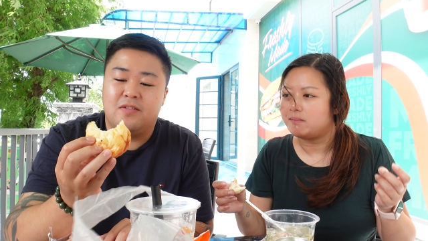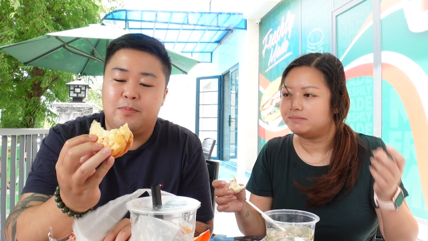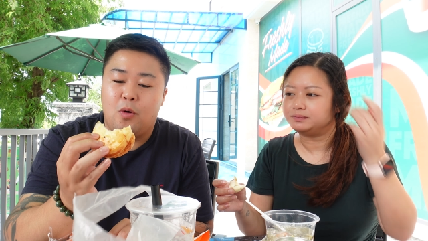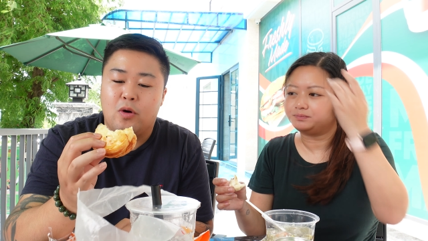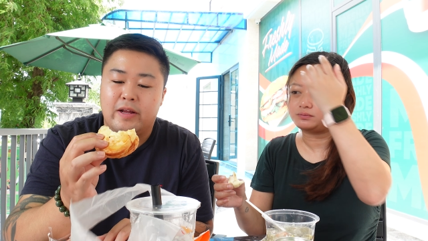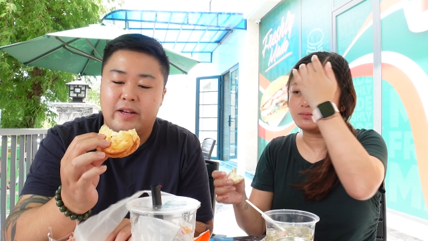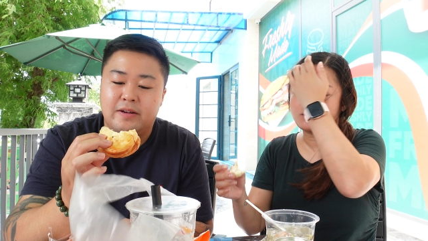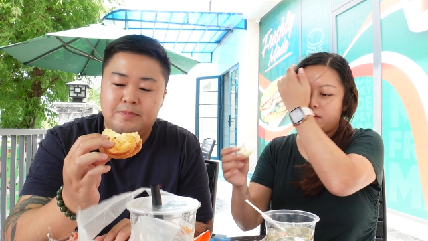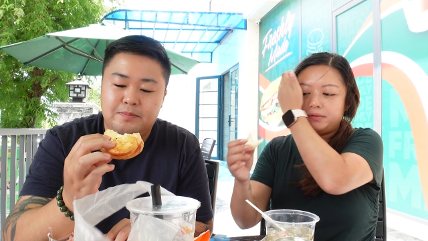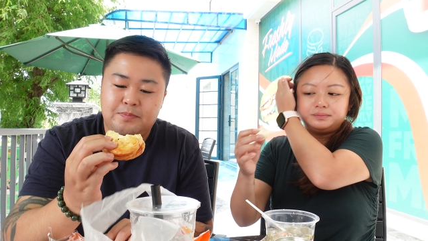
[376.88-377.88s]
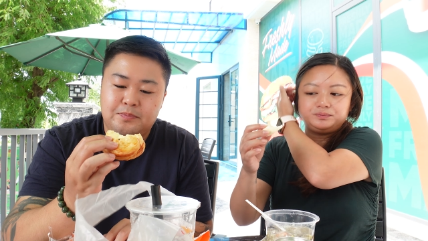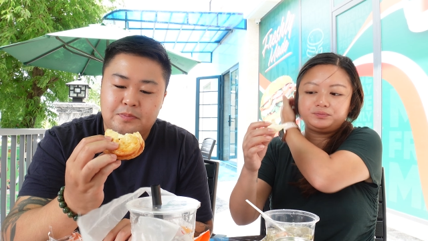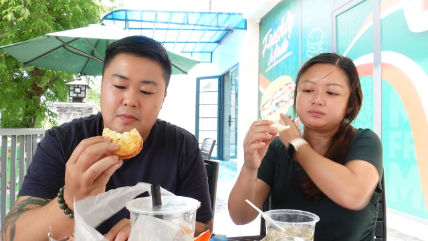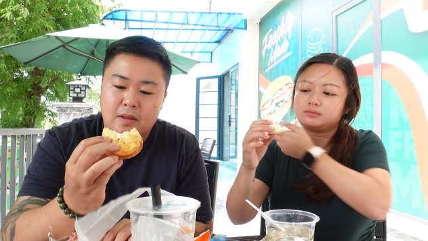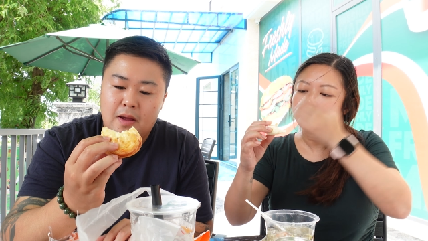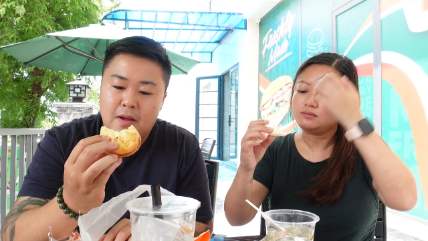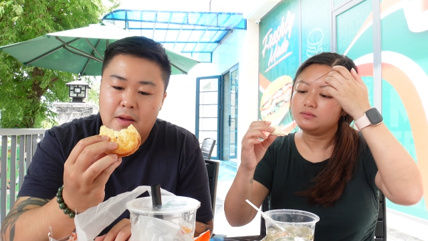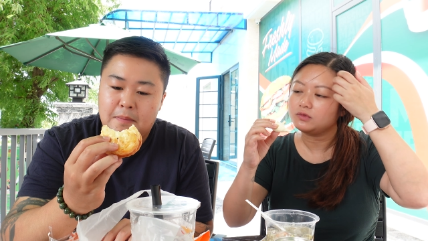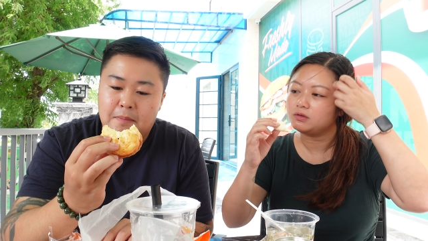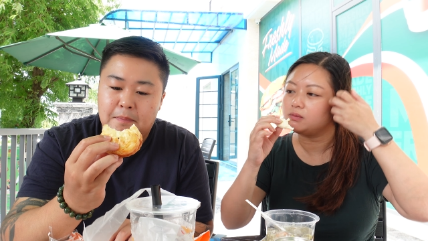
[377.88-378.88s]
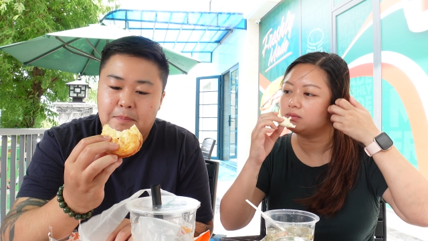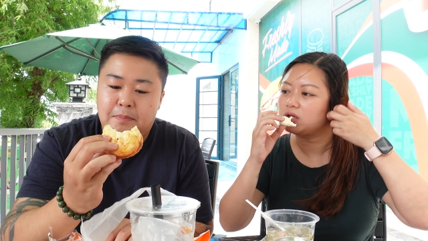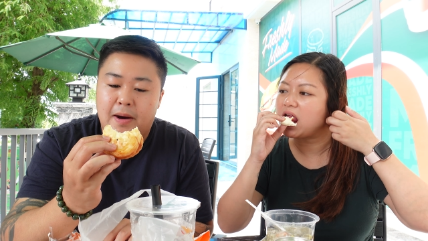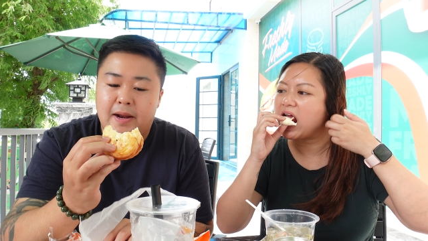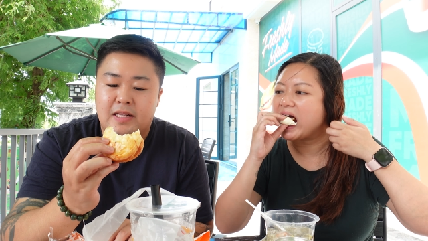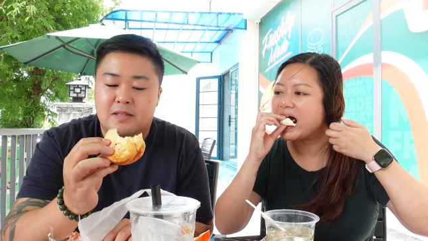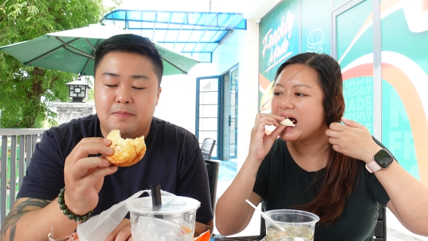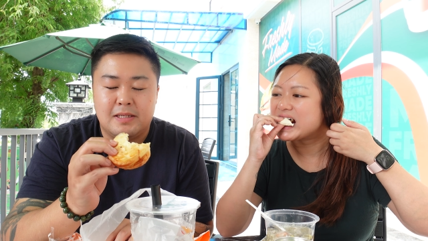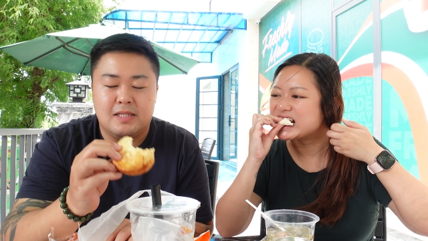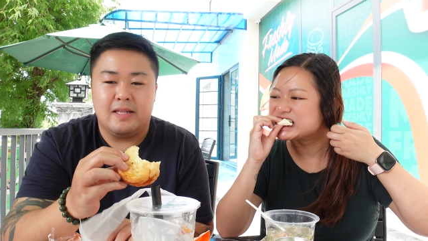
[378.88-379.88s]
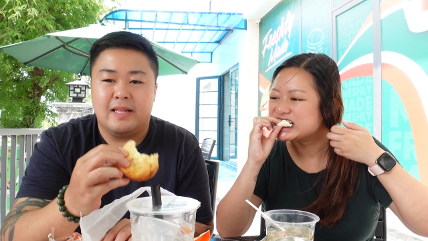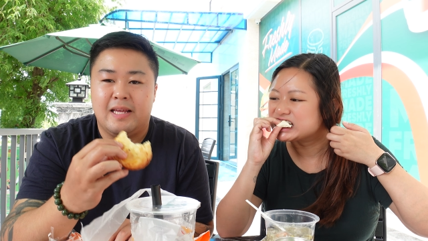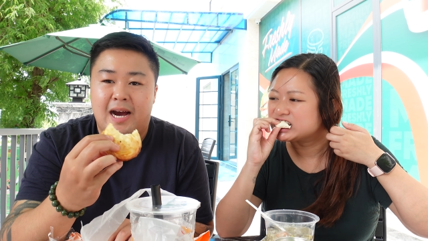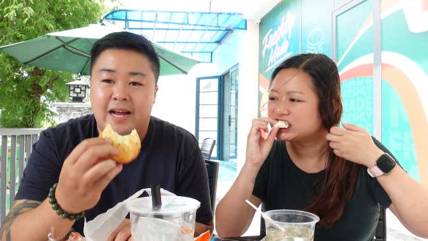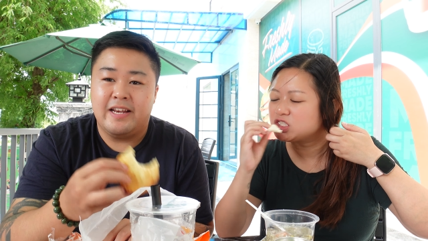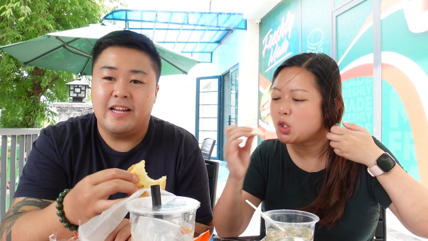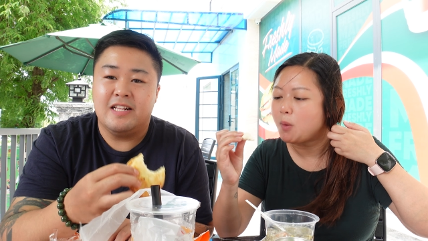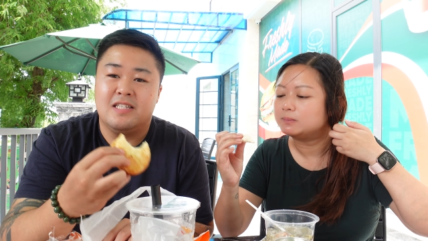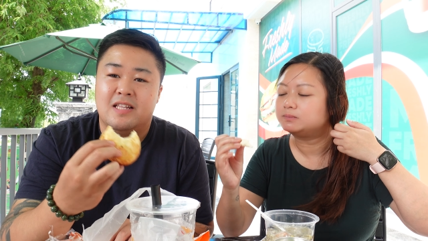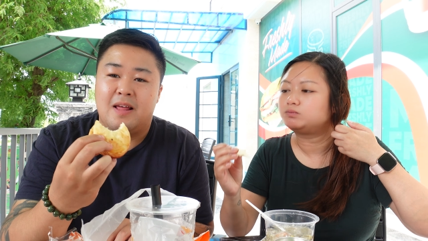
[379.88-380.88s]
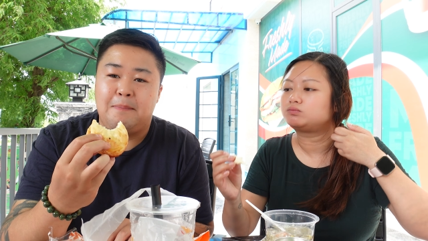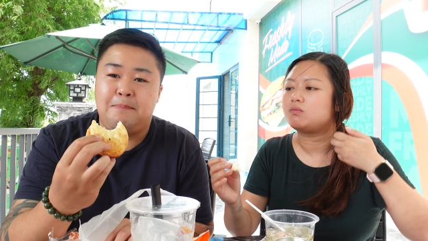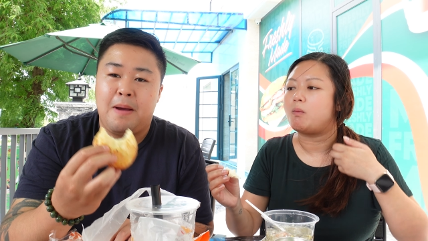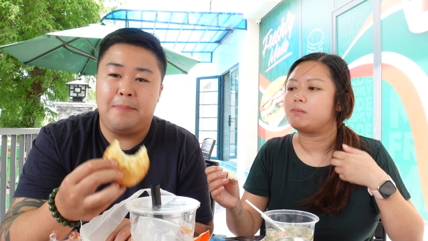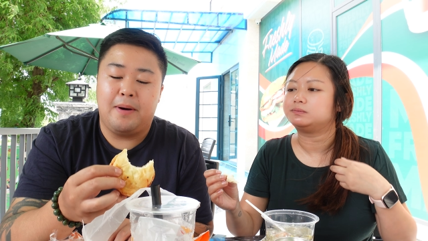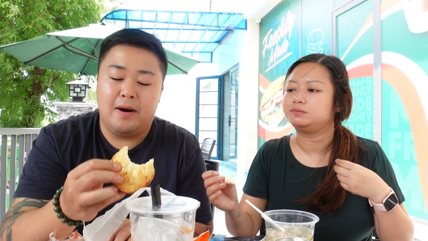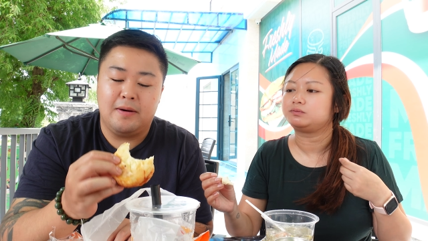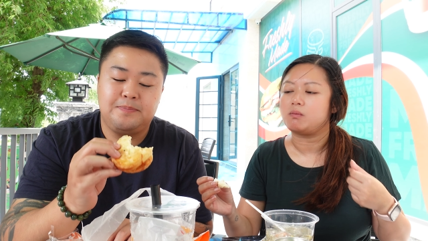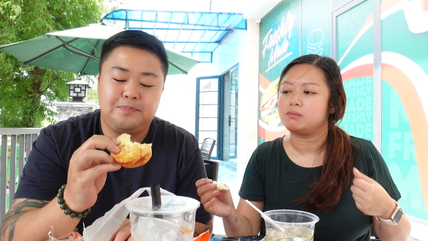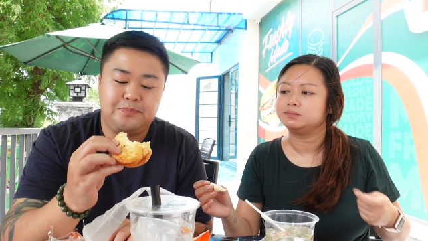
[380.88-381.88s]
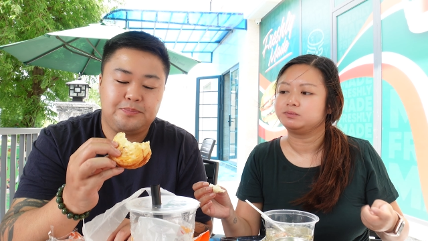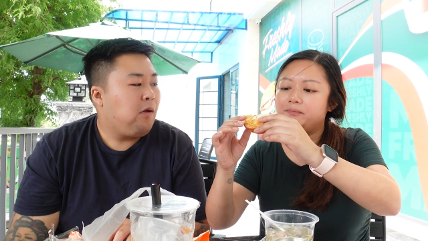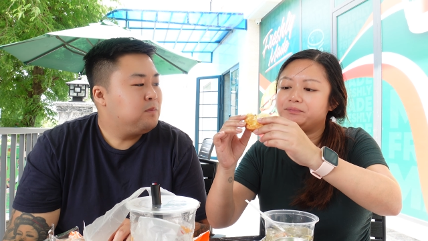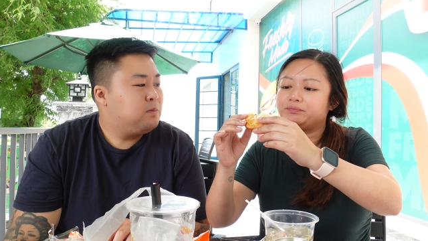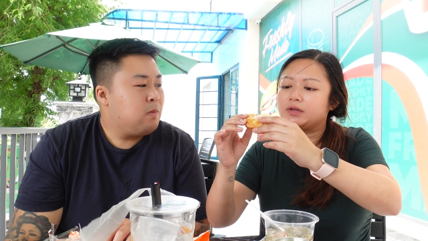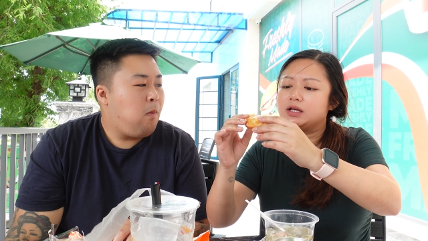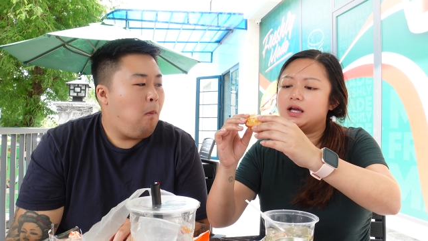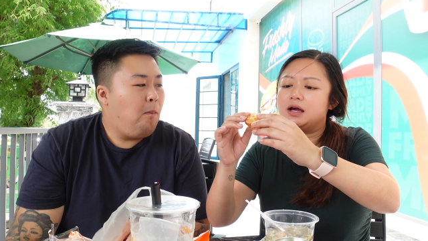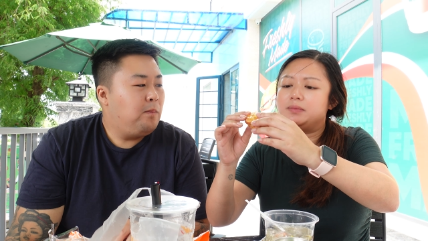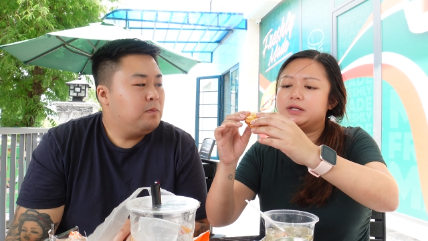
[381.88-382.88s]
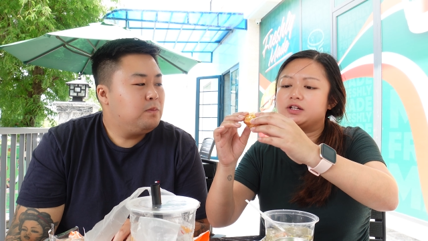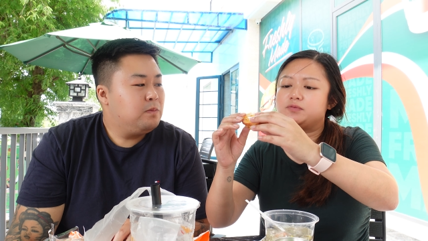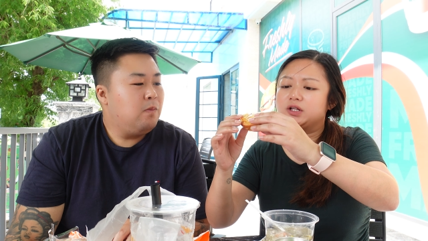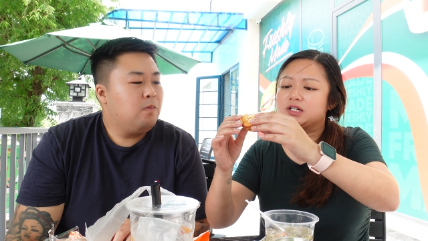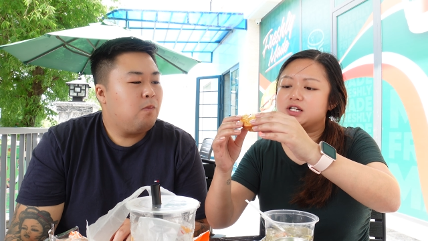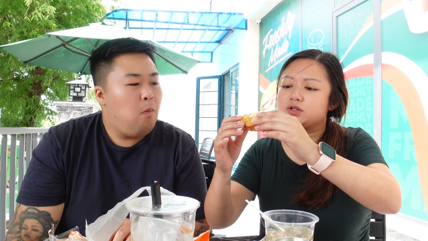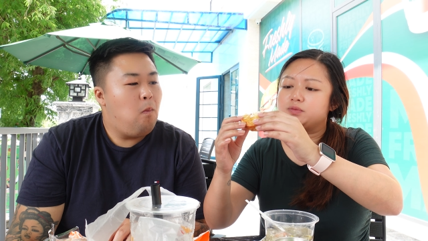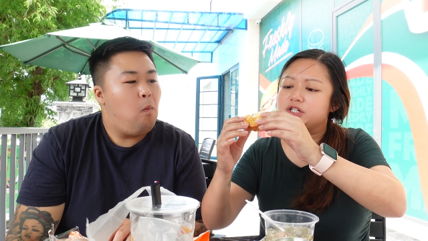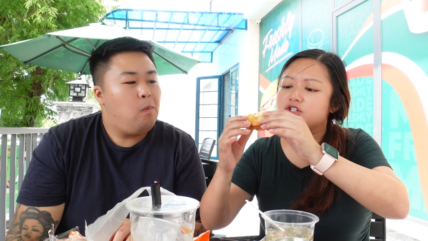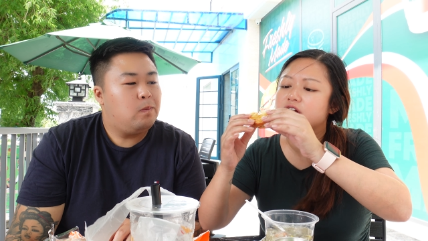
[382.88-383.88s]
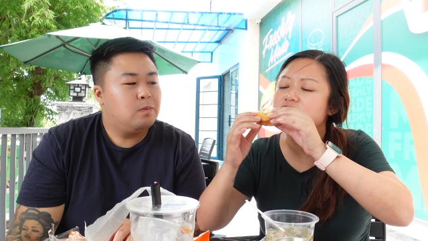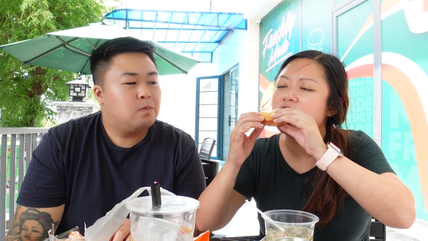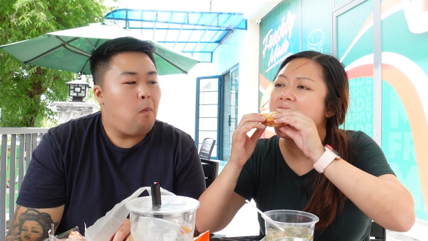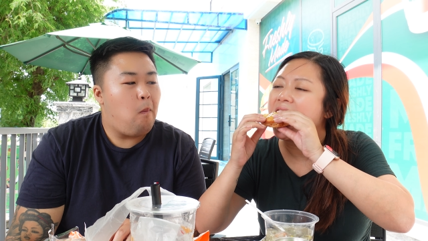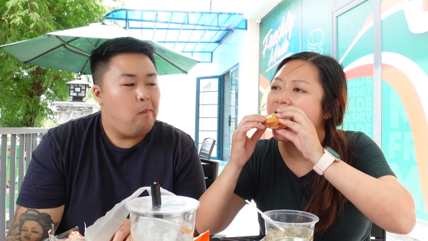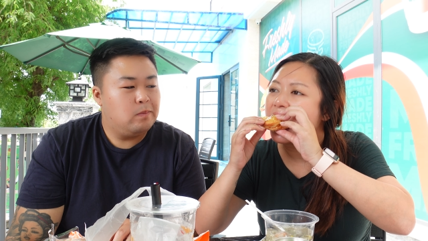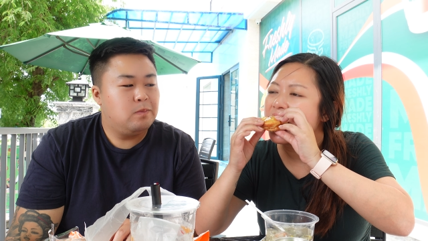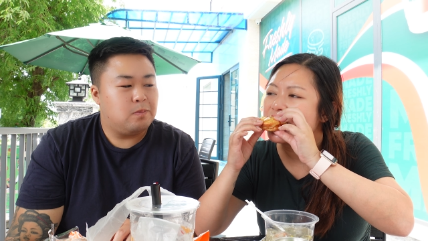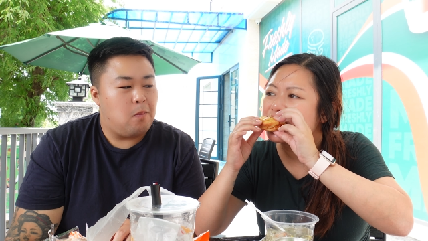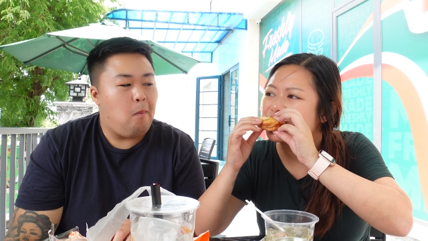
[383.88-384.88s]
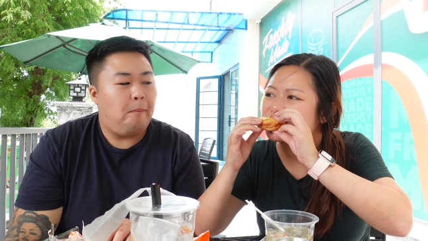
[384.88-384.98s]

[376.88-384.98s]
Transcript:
Speaker 1: of pork in it, but it's missing the onions and the pepper.
Speaker 2: Yeah, I mean, the tuna does look a bit strange, huh? Mmm.